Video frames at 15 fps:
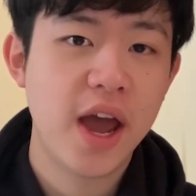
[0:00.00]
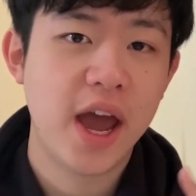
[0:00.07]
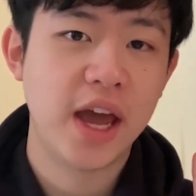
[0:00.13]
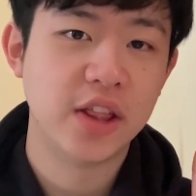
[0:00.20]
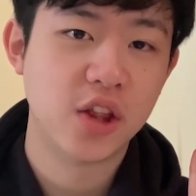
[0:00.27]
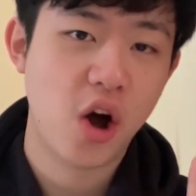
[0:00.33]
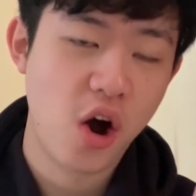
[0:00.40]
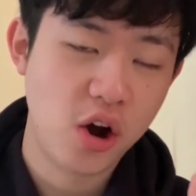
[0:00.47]

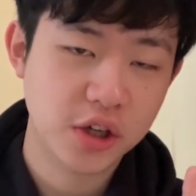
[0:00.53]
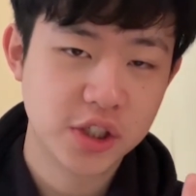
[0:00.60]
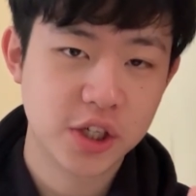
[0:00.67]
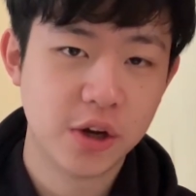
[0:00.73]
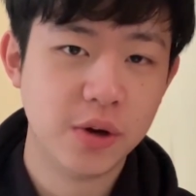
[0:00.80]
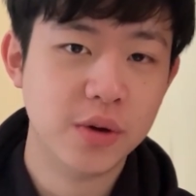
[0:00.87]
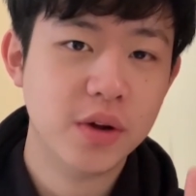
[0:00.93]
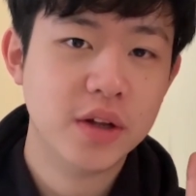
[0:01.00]
And
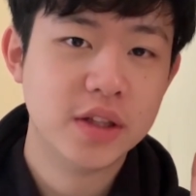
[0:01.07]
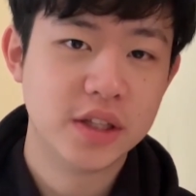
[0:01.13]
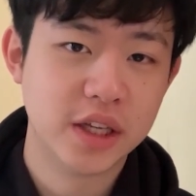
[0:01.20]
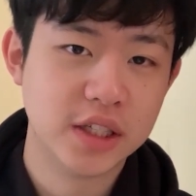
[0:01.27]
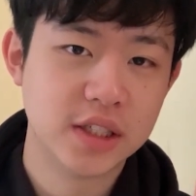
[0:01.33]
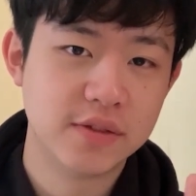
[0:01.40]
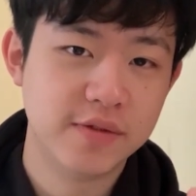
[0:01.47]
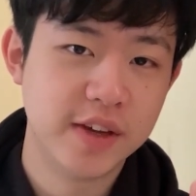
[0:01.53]
also
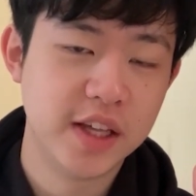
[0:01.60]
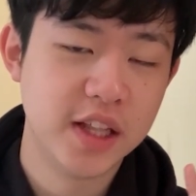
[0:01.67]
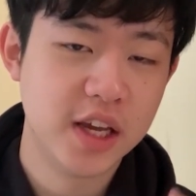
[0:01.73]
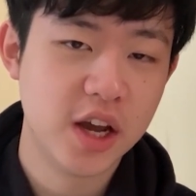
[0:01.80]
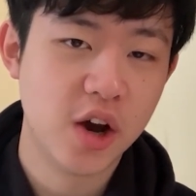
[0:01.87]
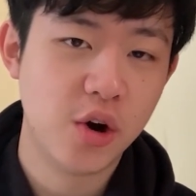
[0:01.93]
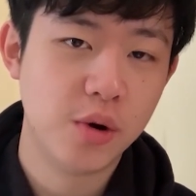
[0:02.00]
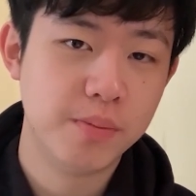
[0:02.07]
this
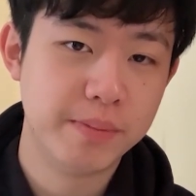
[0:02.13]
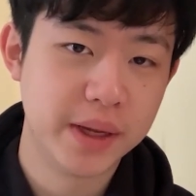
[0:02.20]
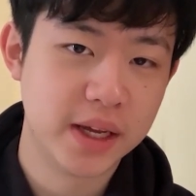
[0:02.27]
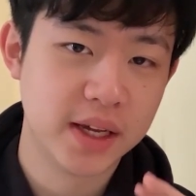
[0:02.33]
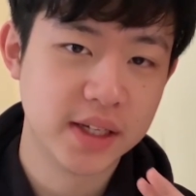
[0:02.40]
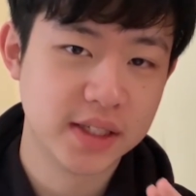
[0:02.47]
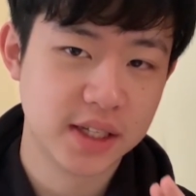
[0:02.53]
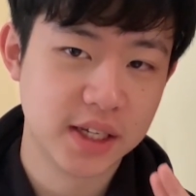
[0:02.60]
video,
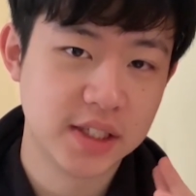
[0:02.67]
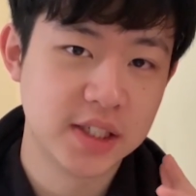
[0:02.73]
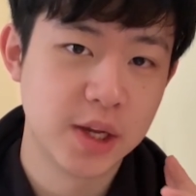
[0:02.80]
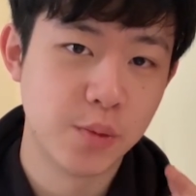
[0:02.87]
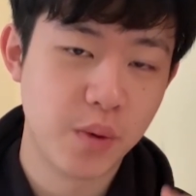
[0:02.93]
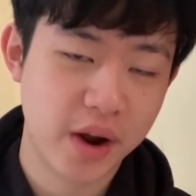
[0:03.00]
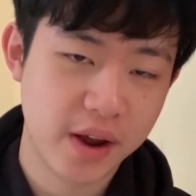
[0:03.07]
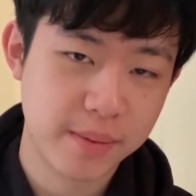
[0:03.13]
because it's
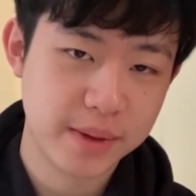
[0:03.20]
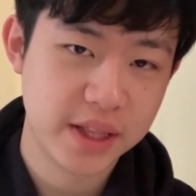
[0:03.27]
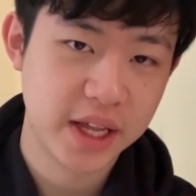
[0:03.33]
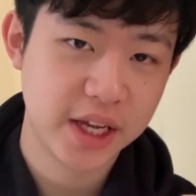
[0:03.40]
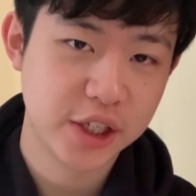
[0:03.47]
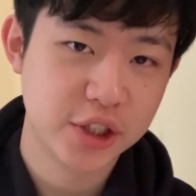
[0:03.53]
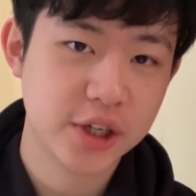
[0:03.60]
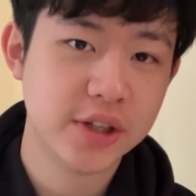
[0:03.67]
a
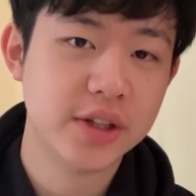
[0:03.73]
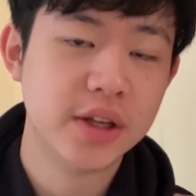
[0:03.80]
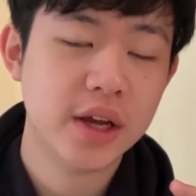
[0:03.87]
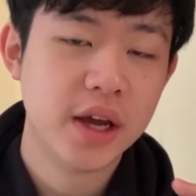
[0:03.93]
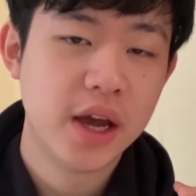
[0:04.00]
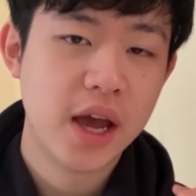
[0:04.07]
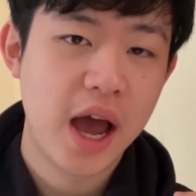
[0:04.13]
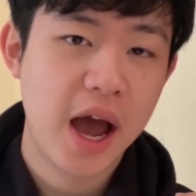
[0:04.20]
recommendation,
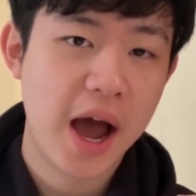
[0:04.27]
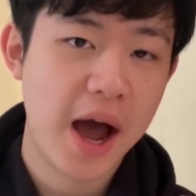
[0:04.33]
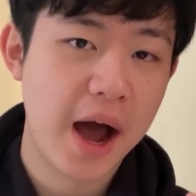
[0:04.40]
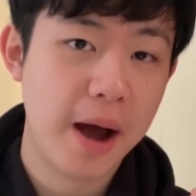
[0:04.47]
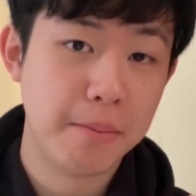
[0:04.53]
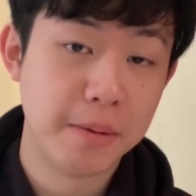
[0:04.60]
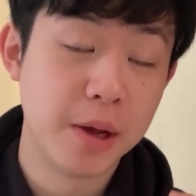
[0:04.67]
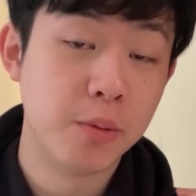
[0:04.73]

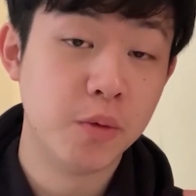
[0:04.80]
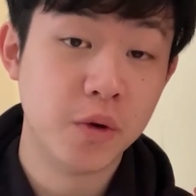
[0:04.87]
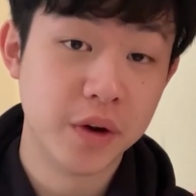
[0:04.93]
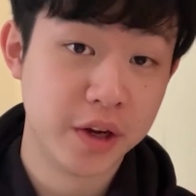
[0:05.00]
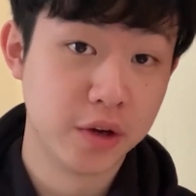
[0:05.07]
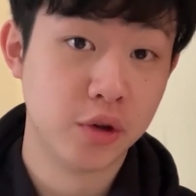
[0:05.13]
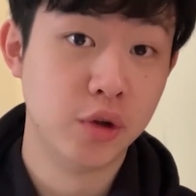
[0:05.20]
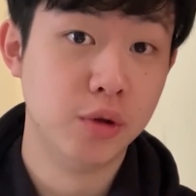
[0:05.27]
um, it will
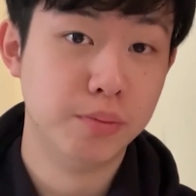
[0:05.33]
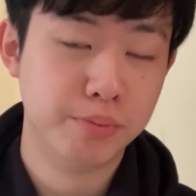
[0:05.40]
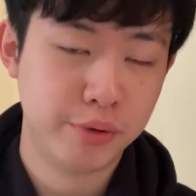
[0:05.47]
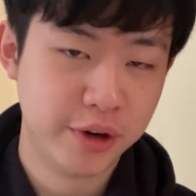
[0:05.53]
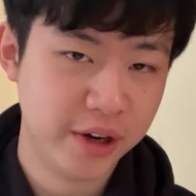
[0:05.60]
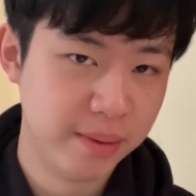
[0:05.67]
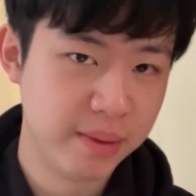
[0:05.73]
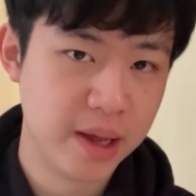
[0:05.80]
include
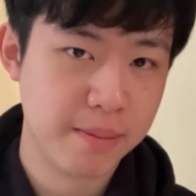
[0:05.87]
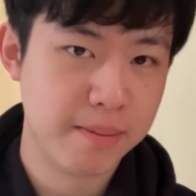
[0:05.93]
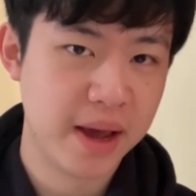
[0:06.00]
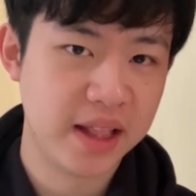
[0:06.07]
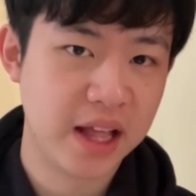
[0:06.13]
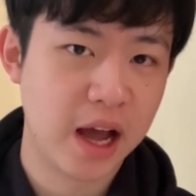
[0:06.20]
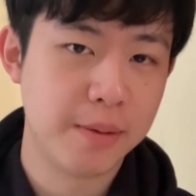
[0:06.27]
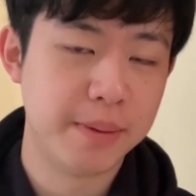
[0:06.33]
premium
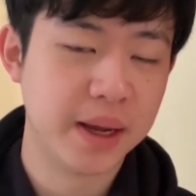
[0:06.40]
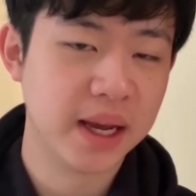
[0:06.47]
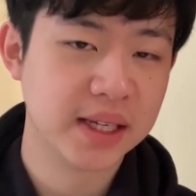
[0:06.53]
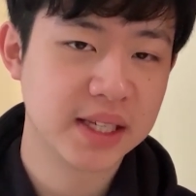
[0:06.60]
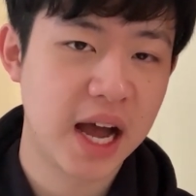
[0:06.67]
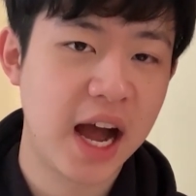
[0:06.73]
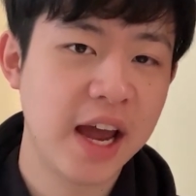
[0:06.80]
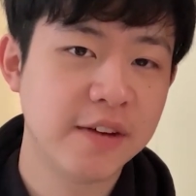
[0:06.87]
Bandai
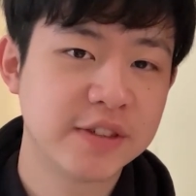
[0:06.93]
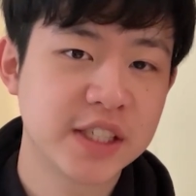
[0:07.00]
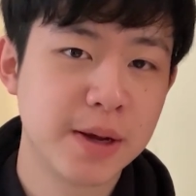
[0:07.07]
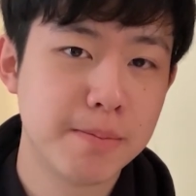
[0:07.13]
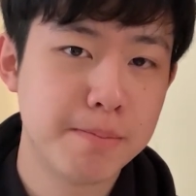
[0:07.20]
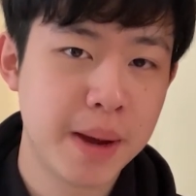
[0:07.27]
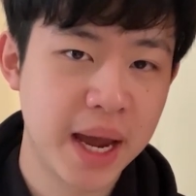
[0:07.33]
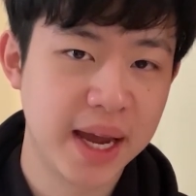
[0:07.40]
because I have
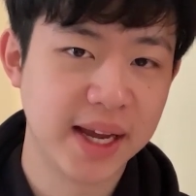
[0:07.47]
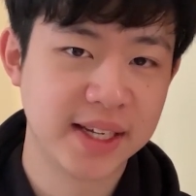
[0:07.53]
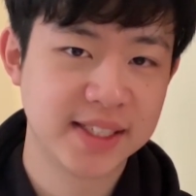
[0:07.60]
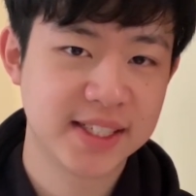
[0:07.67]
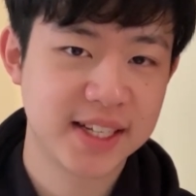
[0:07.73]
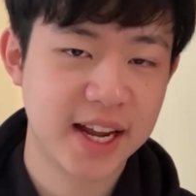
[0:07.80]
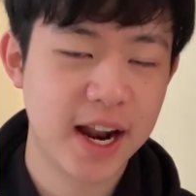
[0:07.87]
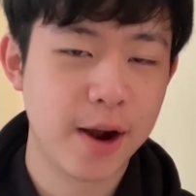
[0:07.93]
some
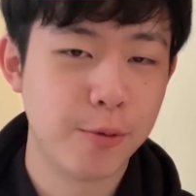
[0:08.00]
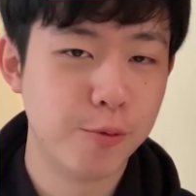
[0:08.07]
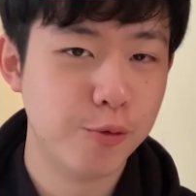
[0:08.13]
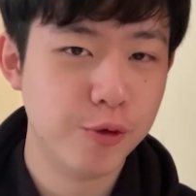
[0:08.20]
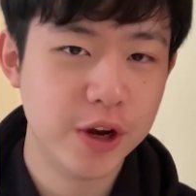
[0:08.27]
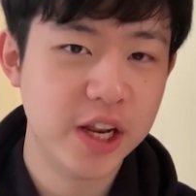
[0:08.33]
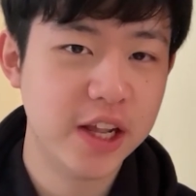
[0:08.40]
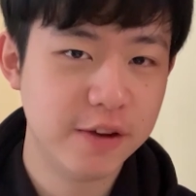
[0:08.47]
picks that I
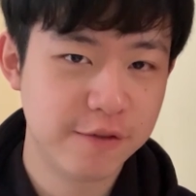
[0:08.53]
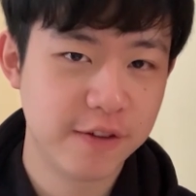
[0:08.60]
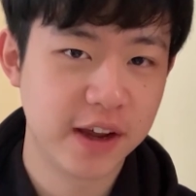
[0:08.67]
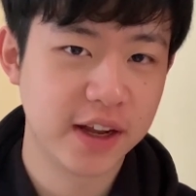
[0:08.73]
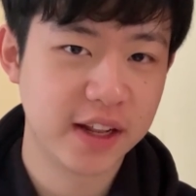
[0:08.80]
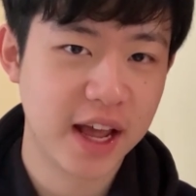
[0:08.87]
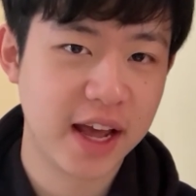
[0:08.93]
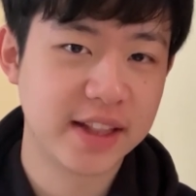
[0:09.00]
really
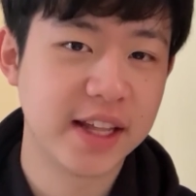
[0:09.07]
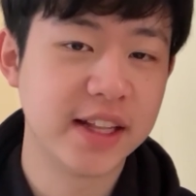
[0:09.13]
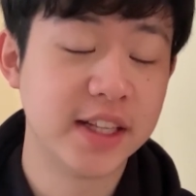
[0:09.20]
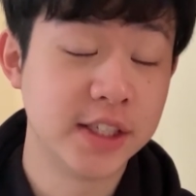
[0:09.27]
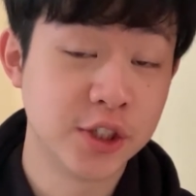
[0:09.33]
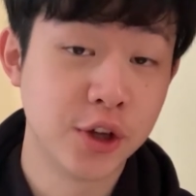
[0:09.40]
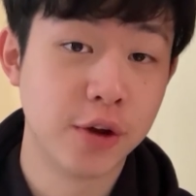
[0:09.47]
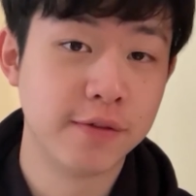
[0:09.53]
think that they
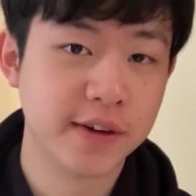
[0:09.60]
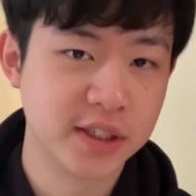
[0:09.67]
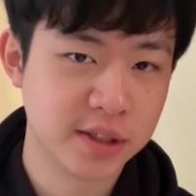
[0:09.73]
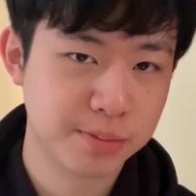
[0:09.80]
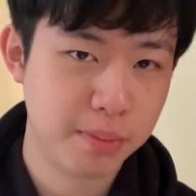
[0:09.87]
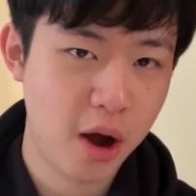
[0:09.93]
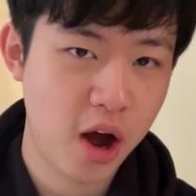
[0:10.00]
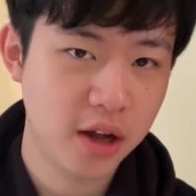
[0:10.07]
deserve a
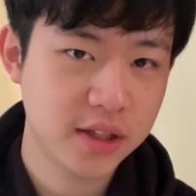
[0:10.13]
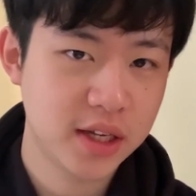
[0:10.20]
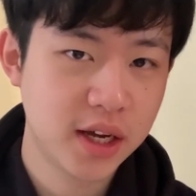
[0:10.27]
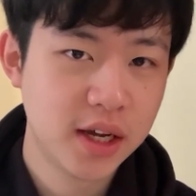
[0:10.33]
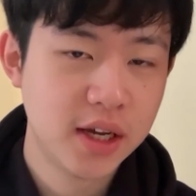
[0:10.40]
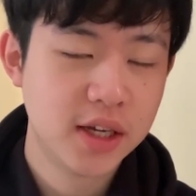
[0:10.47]
spot.